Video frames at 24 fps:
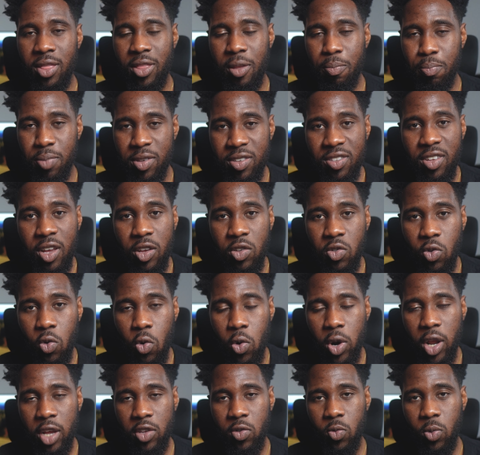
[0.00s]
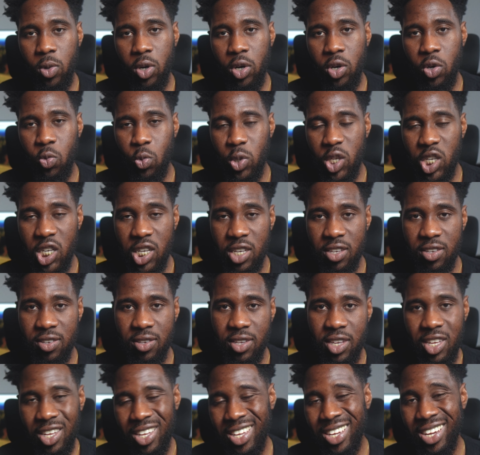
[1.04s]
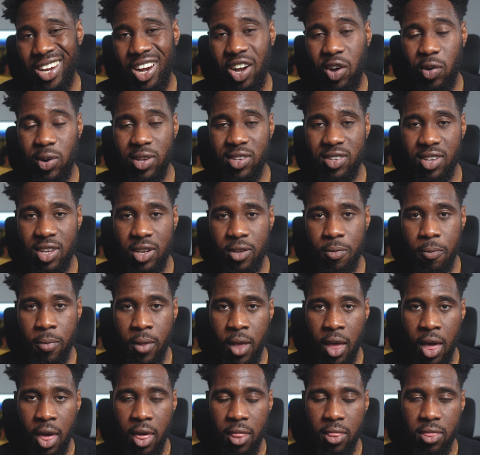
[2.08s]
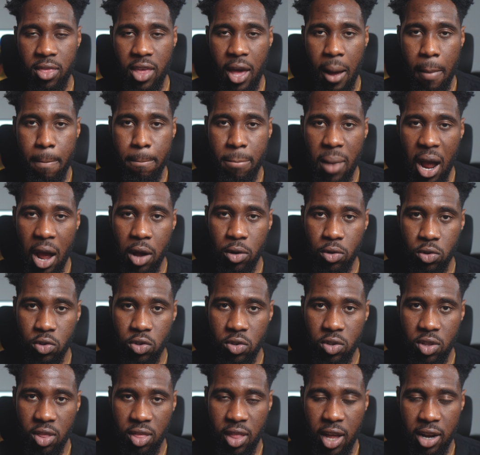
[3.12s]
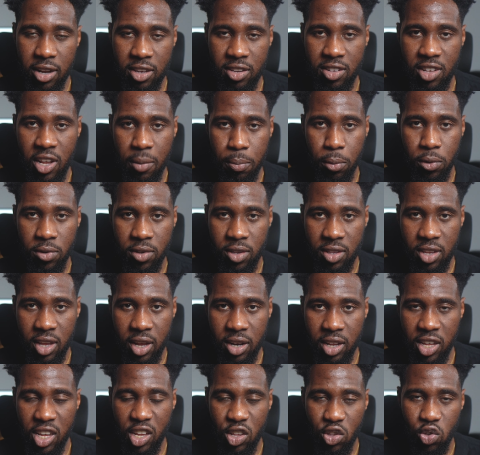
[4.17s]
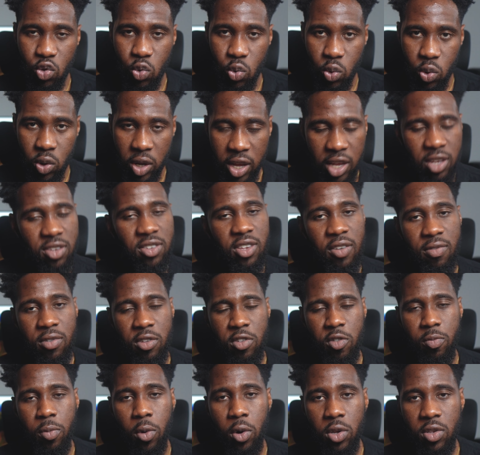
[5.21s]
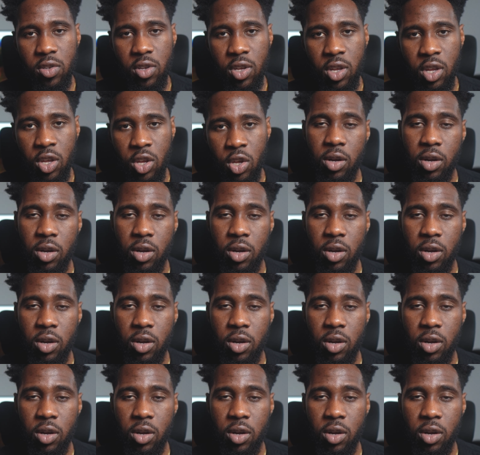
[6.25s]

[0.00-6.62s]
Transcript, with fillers: the business goal as well, which is increasing the amount that is deposited into a savings pot.